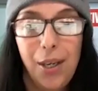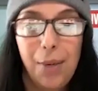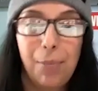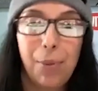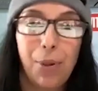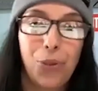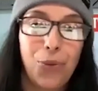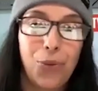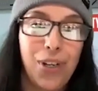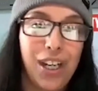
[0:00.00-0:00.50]

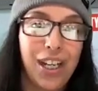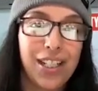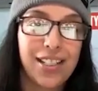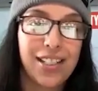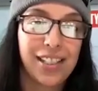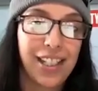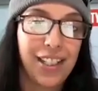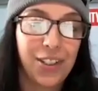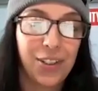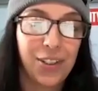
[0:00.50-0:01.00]
But 3 days
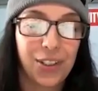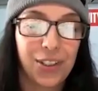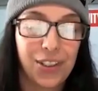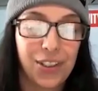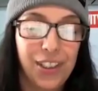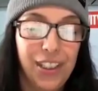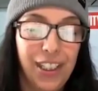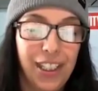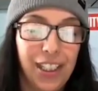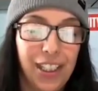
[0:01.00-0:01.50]
later,
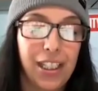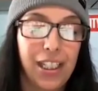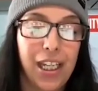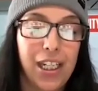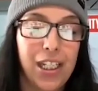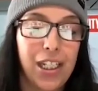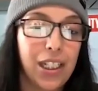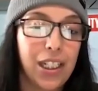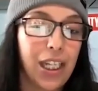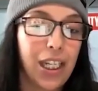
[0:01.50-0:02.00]
the
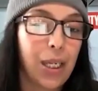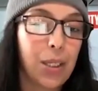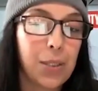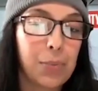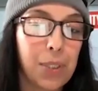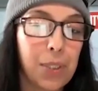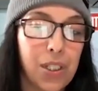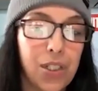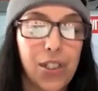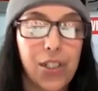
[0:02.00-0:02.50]
agent came to
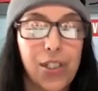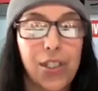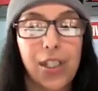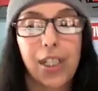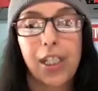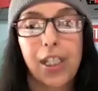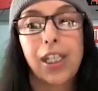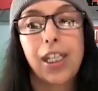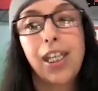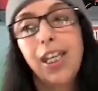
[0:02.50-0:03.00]
me and she
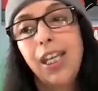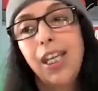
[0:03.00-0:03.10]
said,